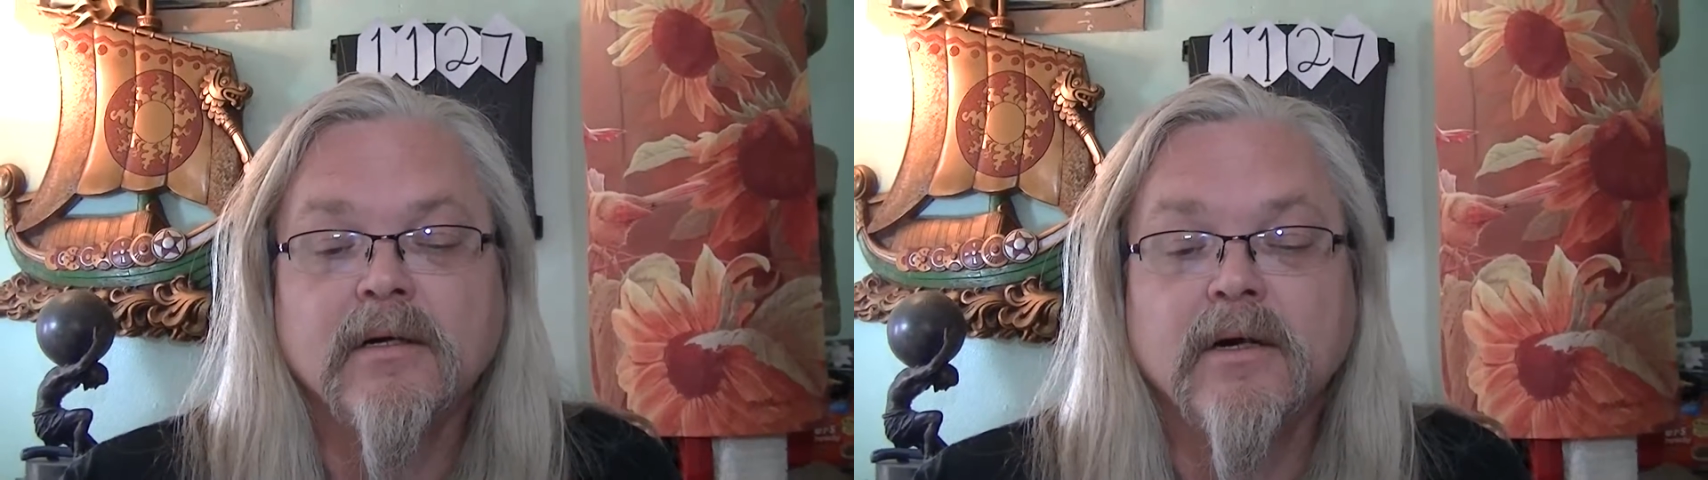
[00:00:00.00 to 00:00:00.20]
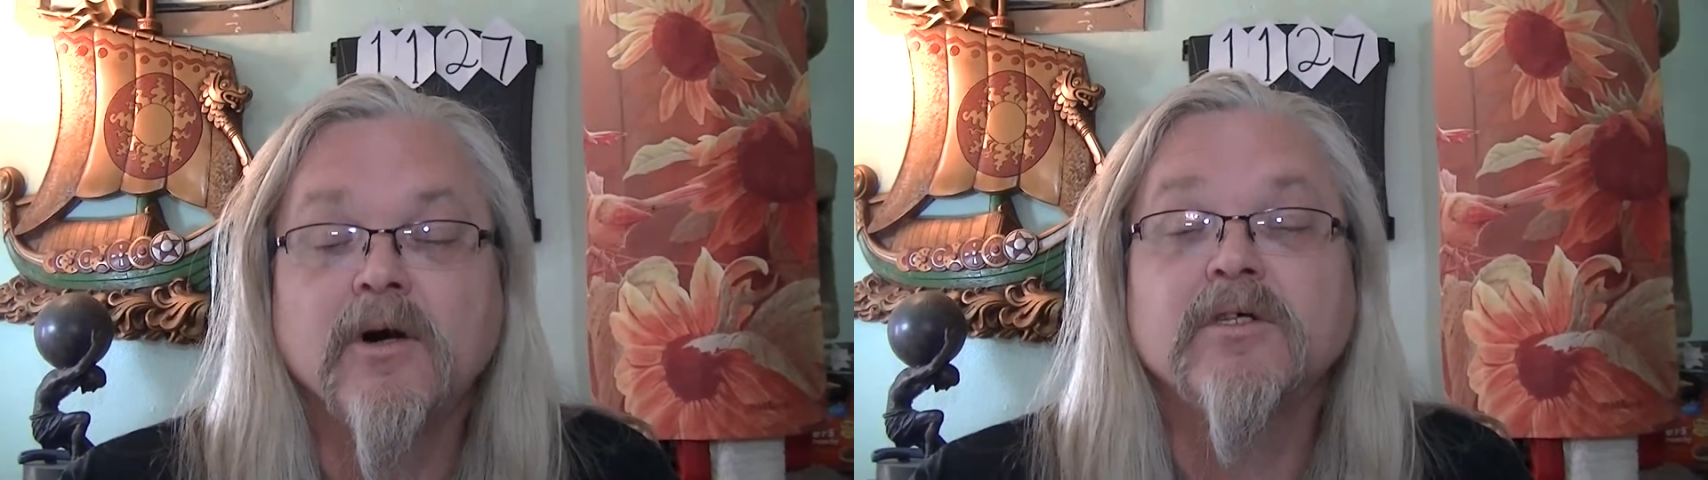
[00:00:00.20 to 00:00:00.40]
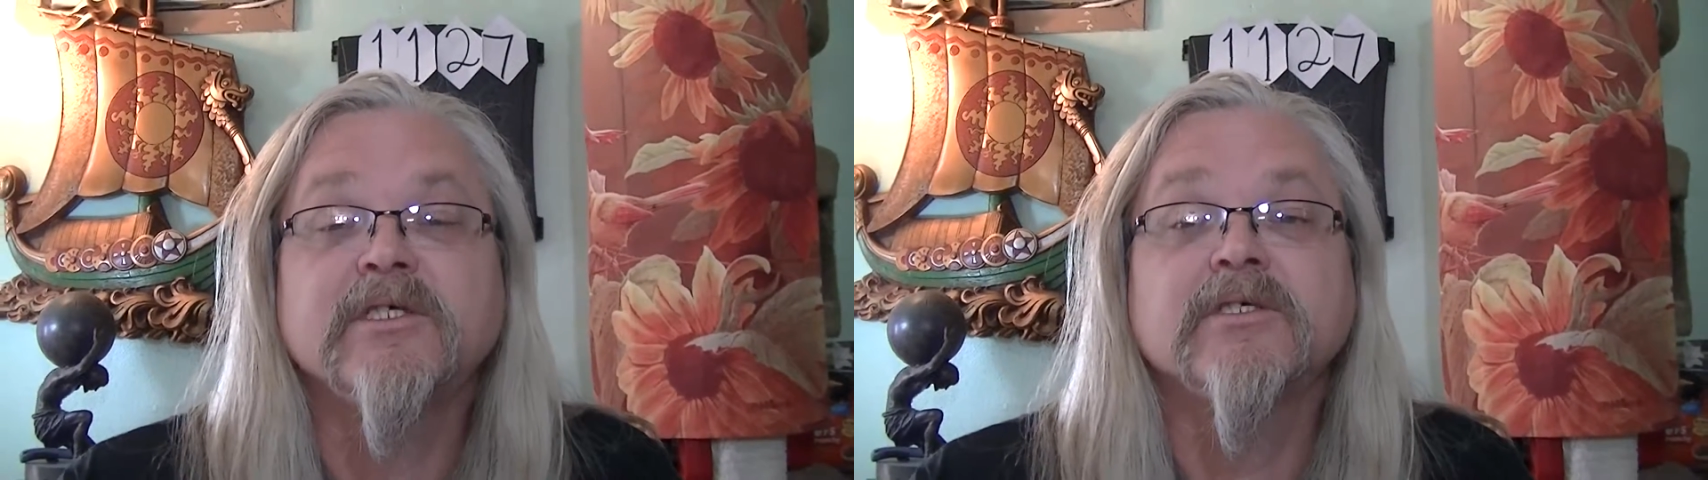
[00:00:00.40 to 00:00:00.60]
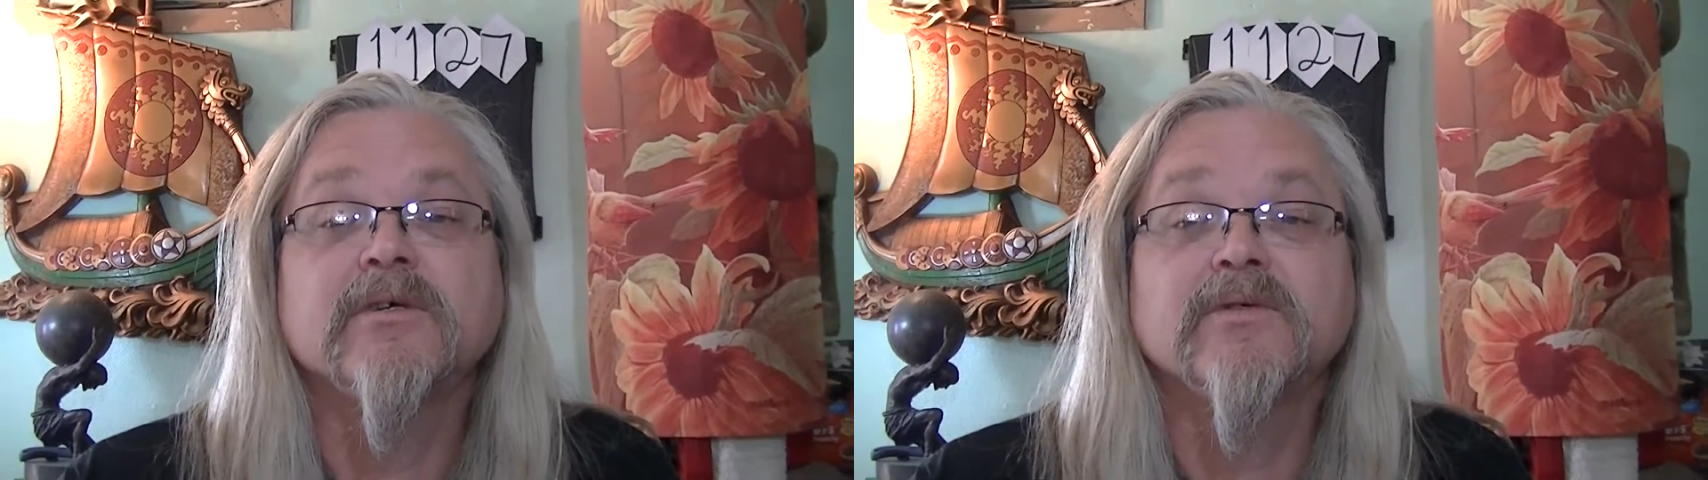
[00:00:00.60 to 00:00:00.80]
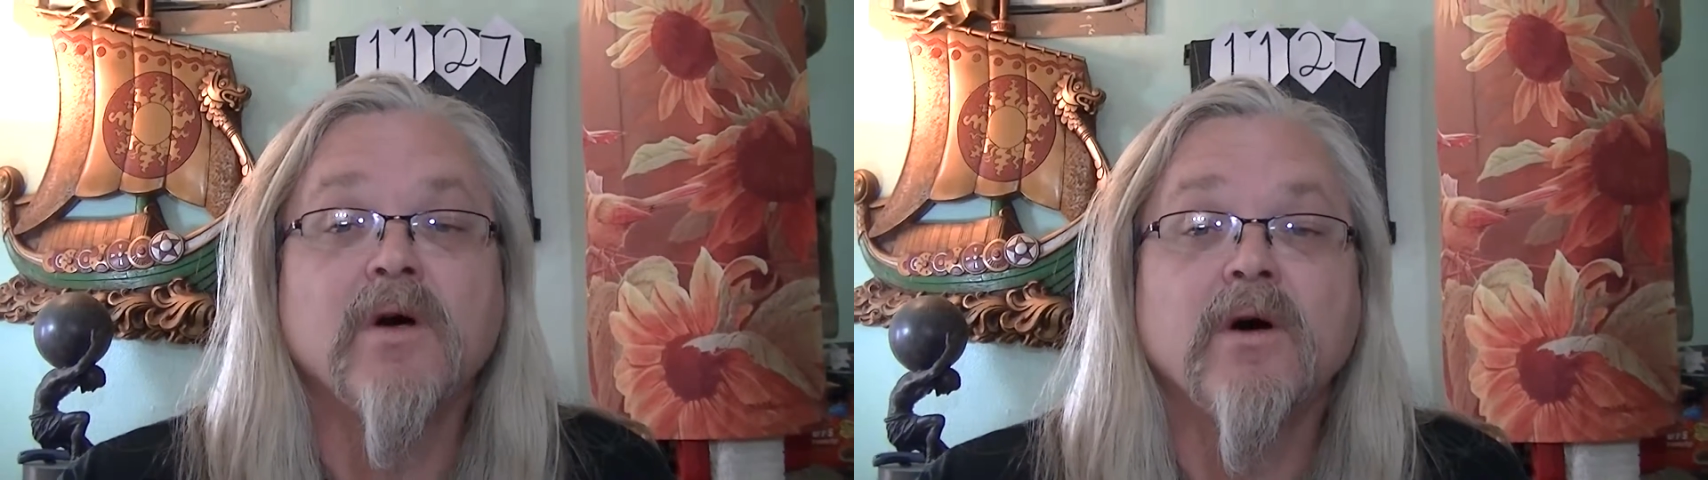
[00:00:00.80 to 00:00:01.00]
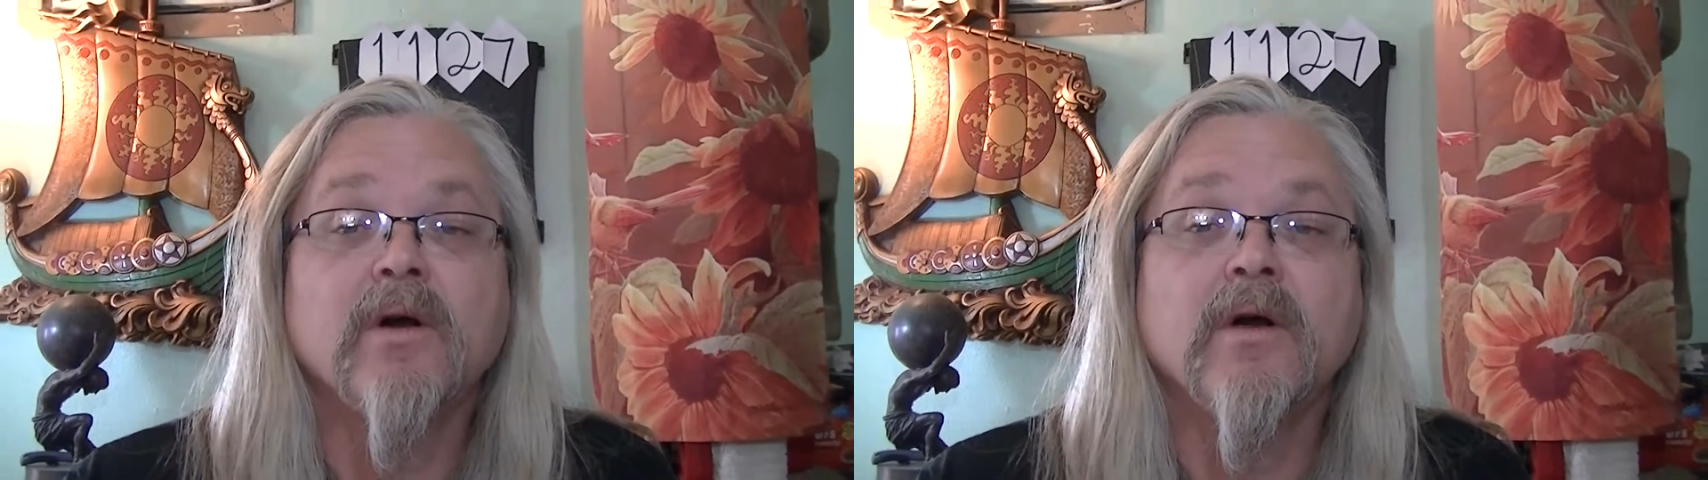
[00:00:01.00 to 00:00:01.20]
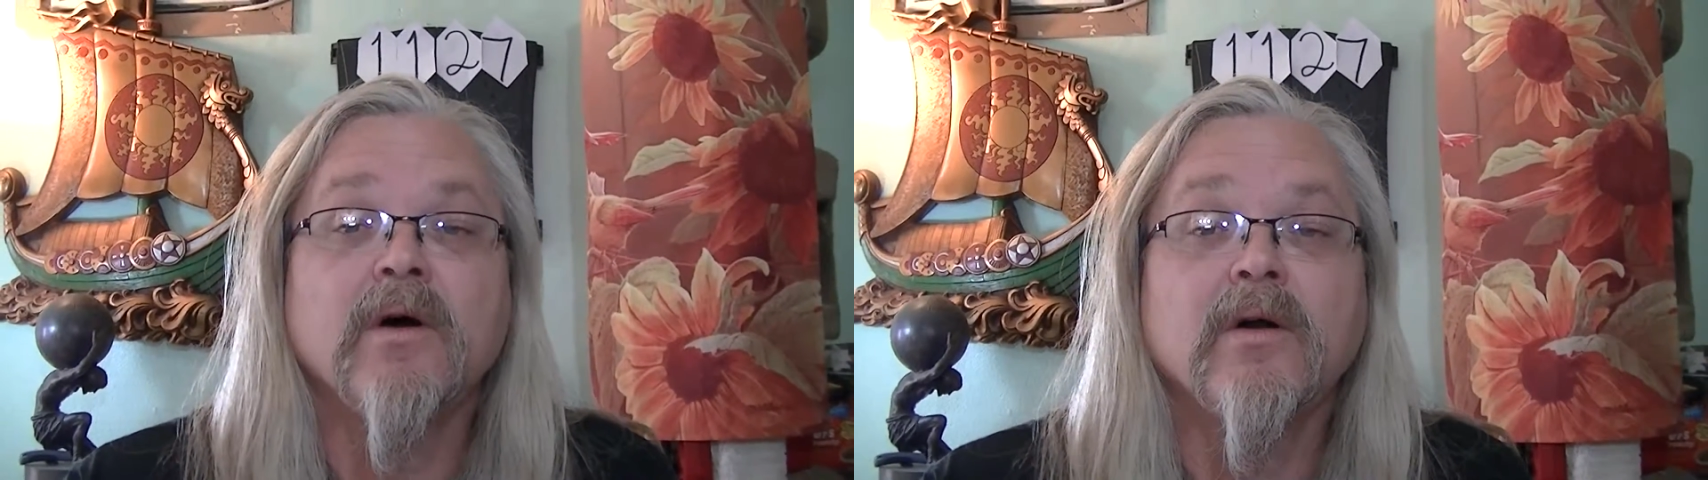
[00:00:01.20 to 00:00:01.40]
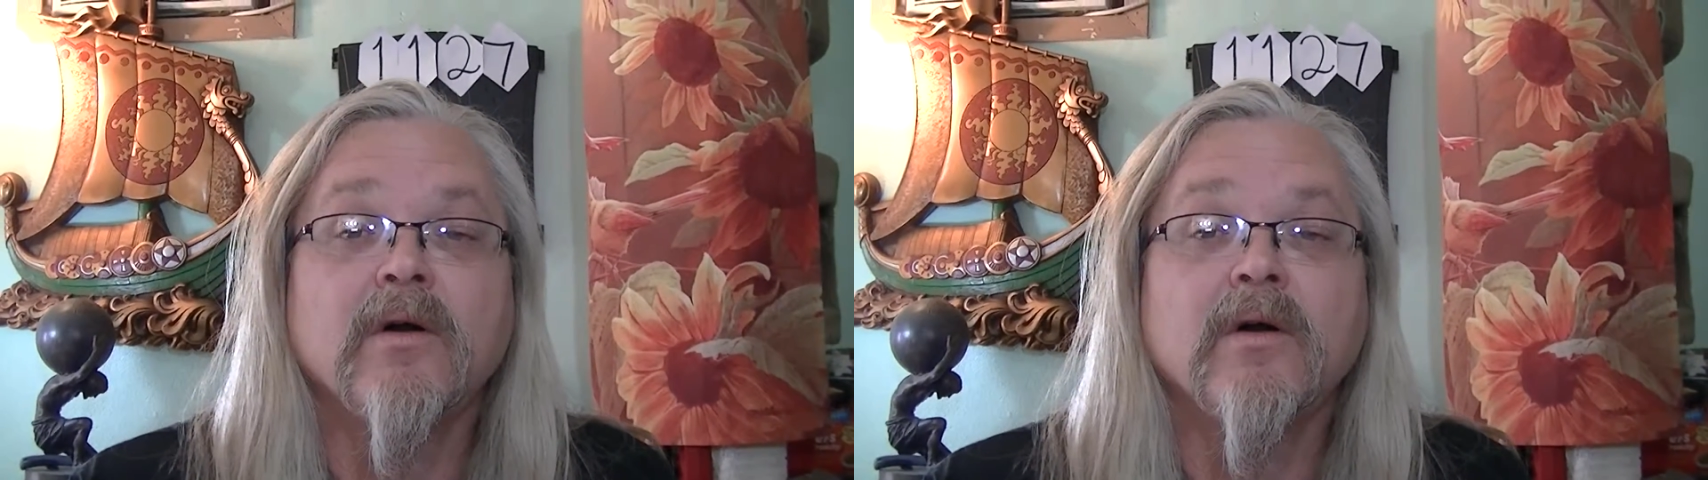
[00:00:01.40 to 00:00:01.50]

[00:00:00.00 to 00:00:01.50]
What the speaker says: Oh, it just goes on and on